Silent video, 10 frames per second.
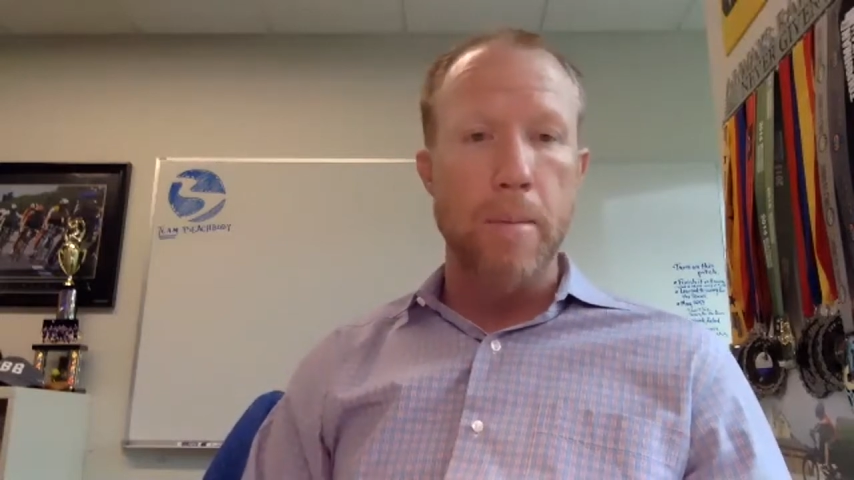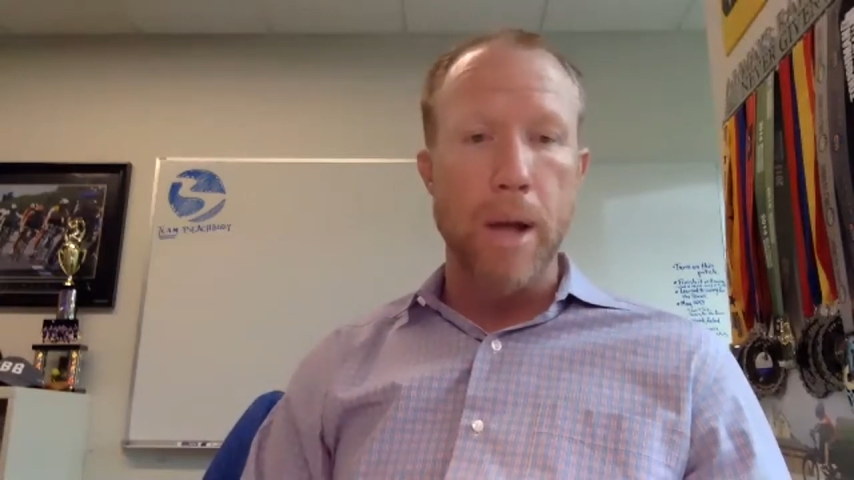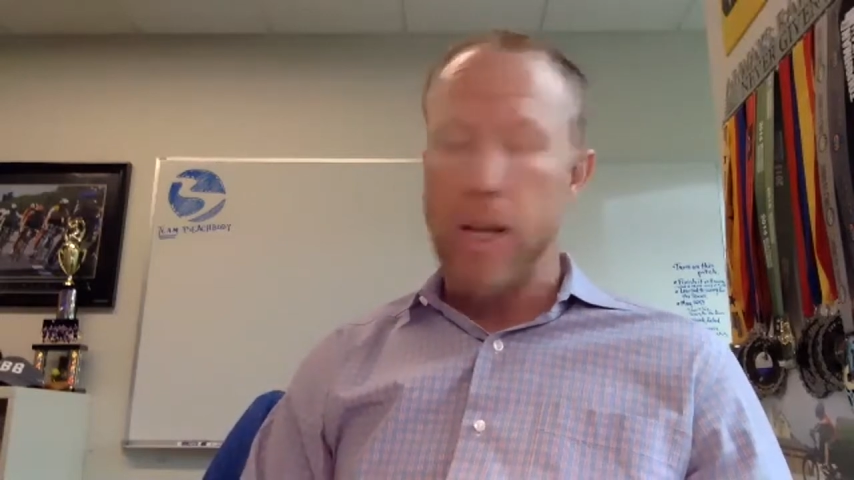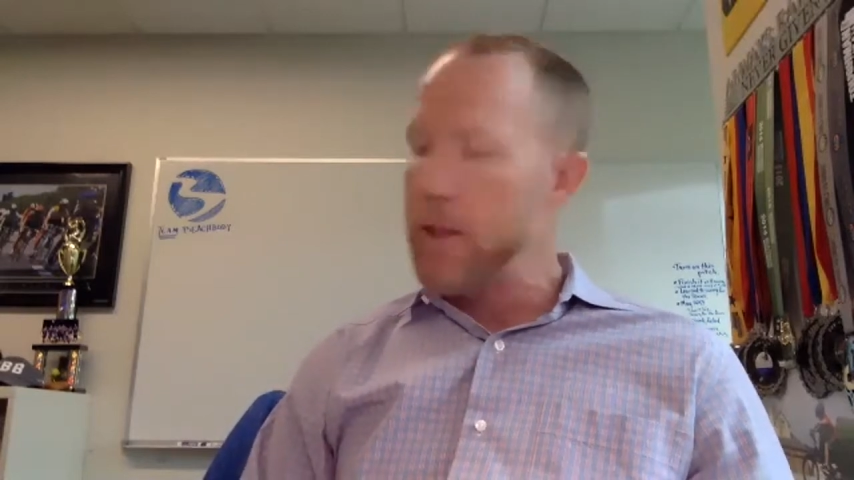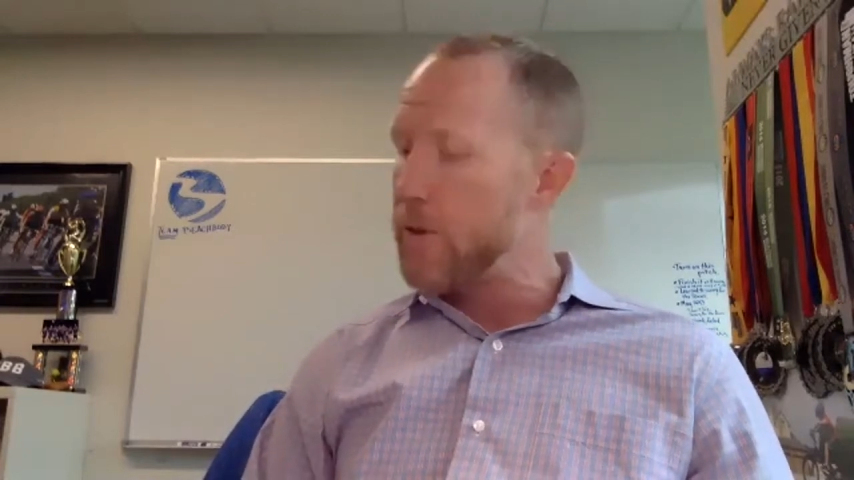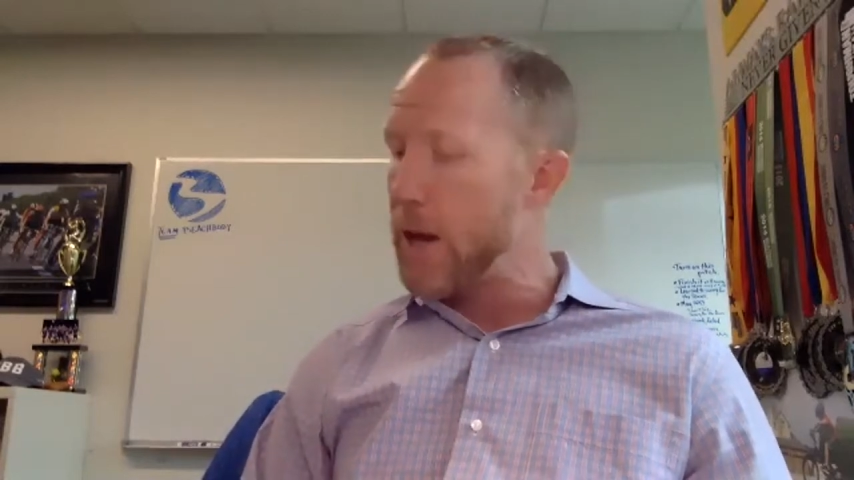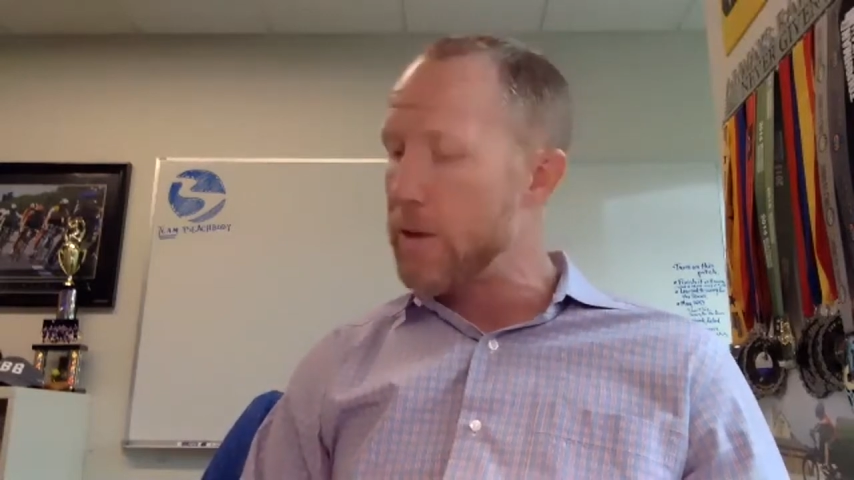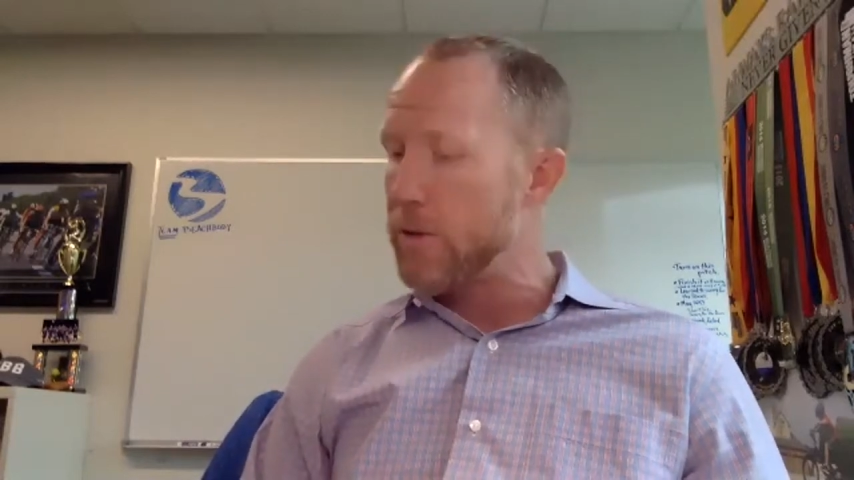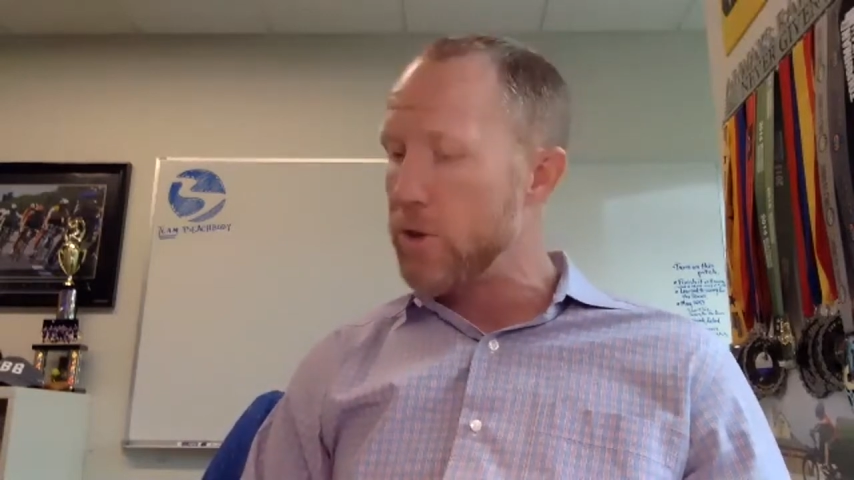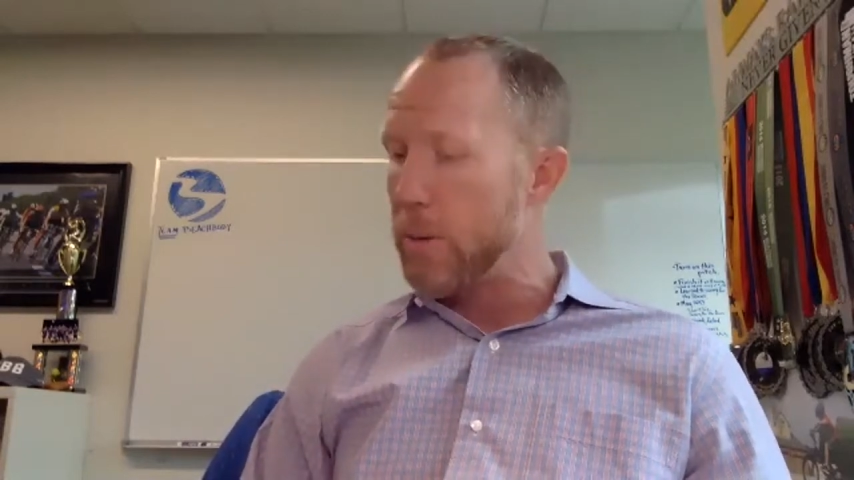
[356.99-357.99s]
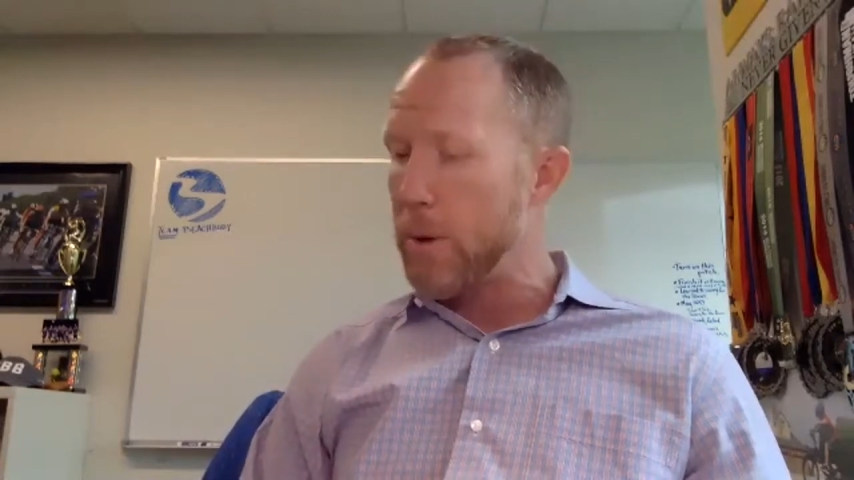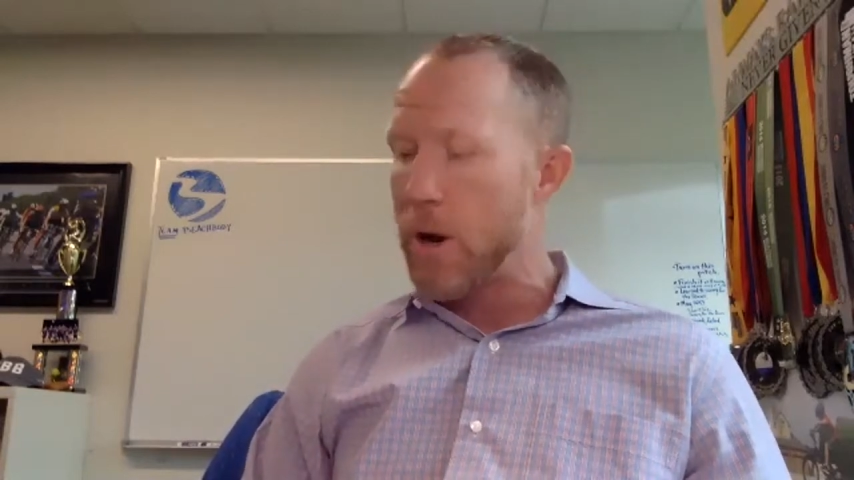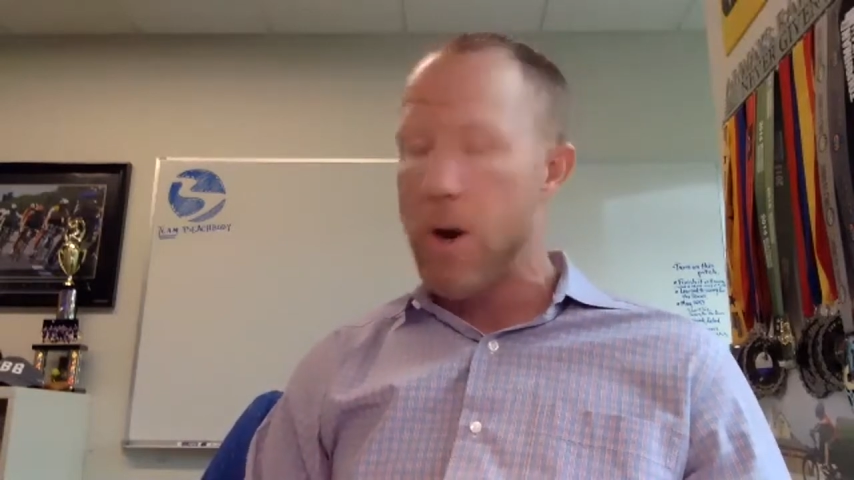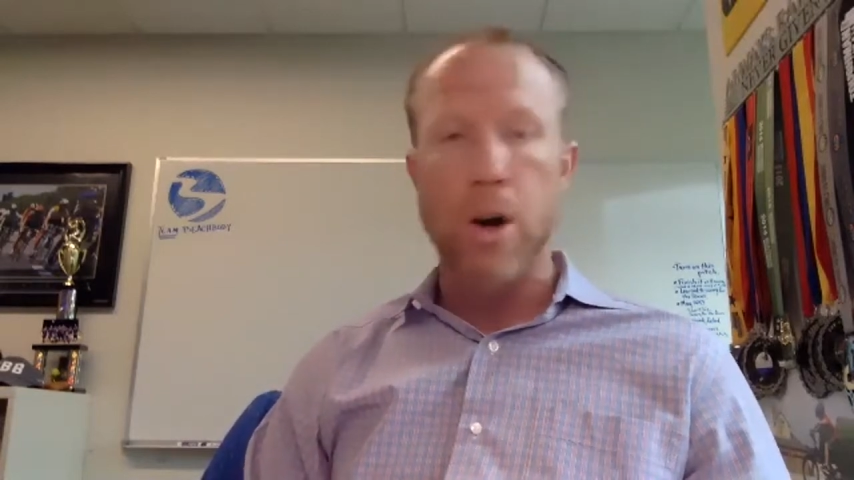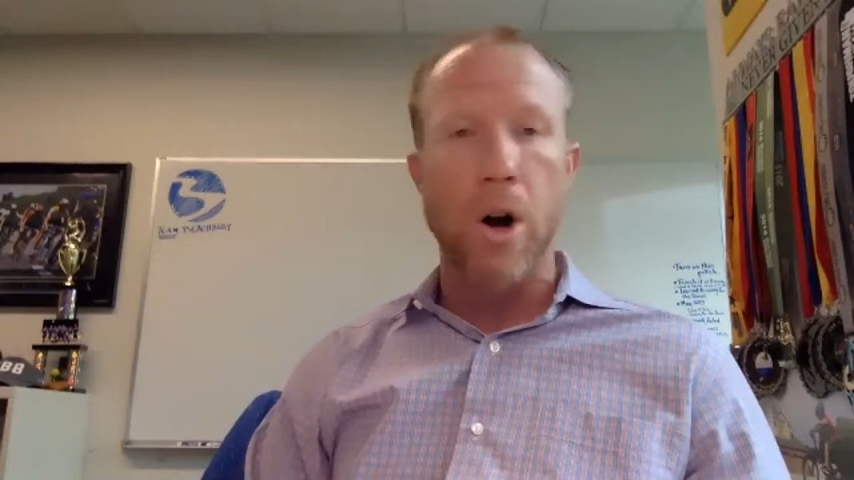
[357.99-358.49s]
Melanie, thanks for jumping
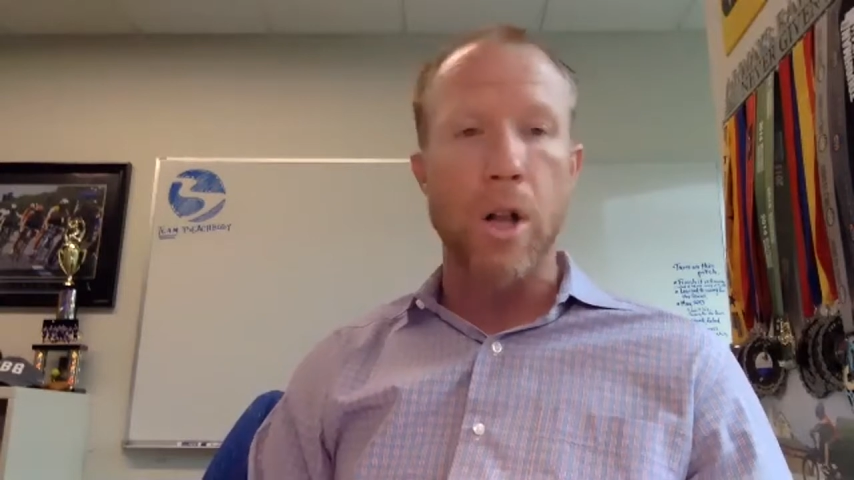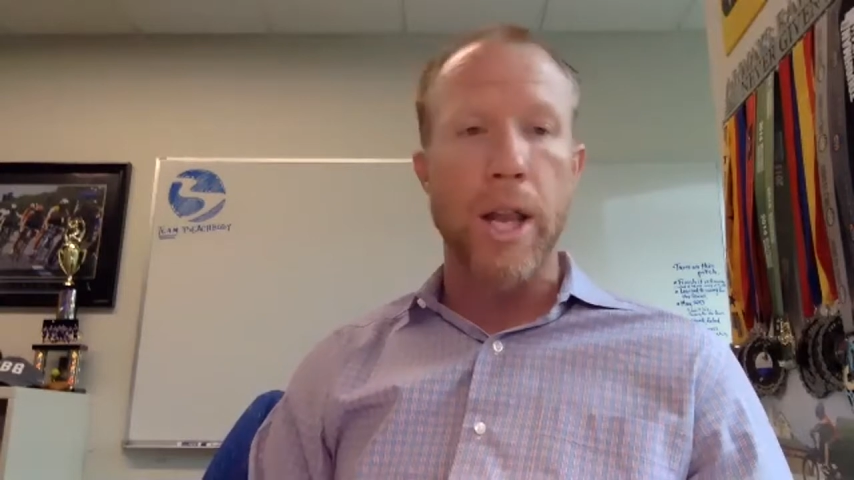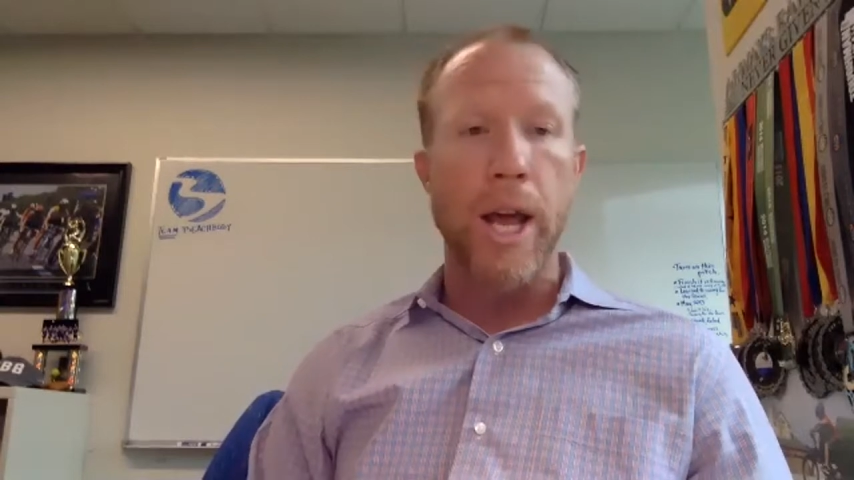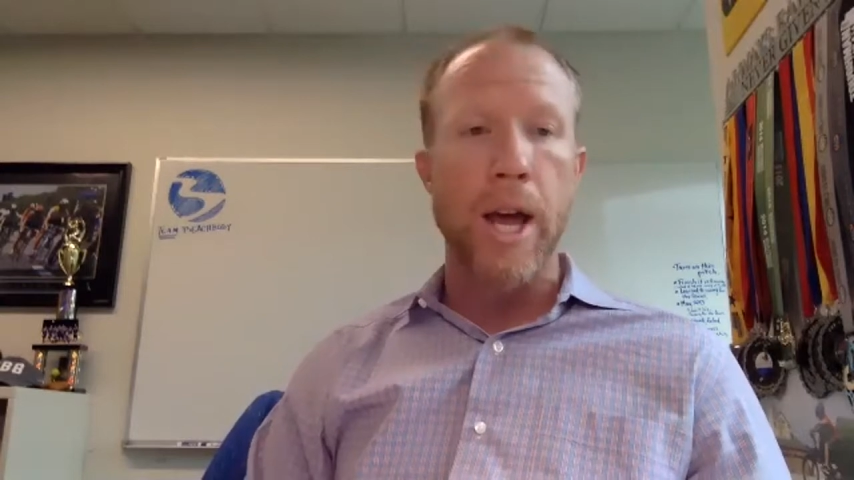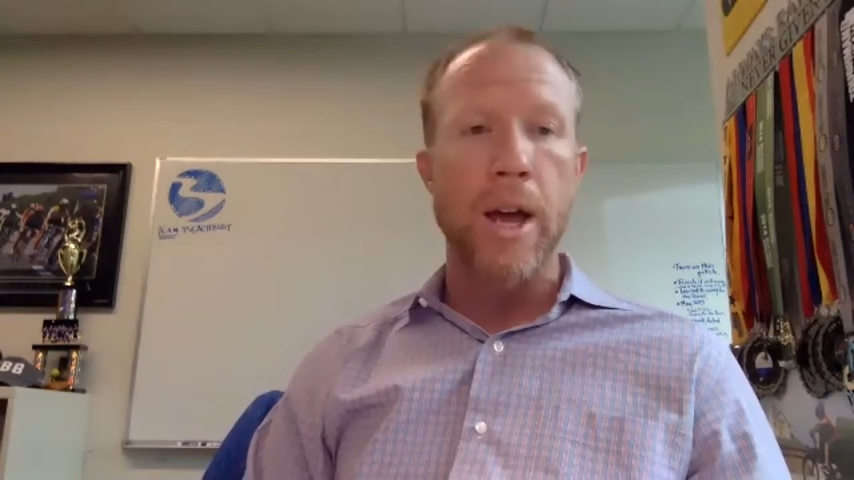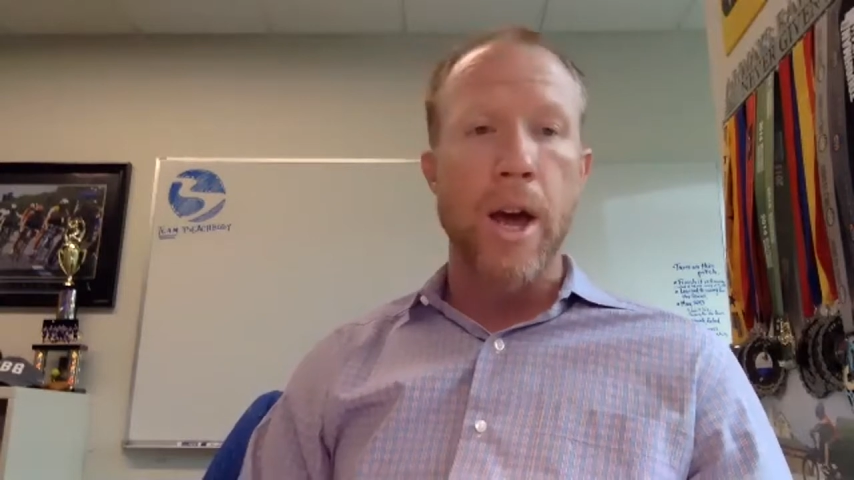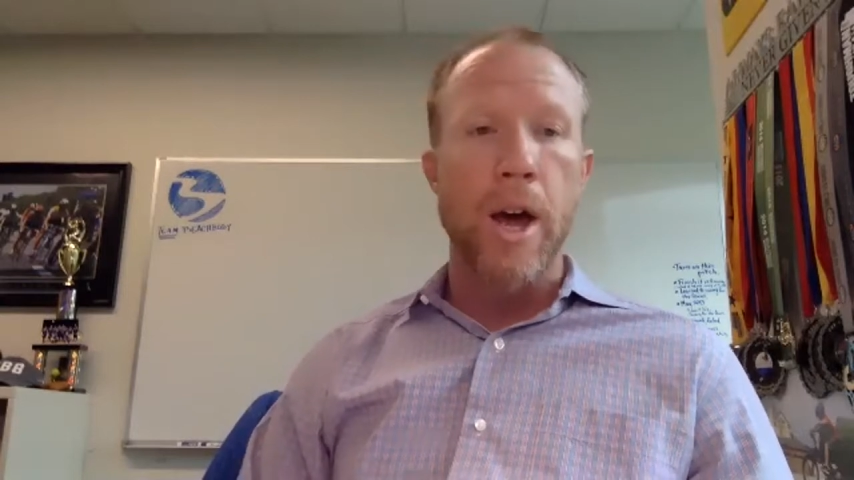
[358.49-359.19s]
on our call today.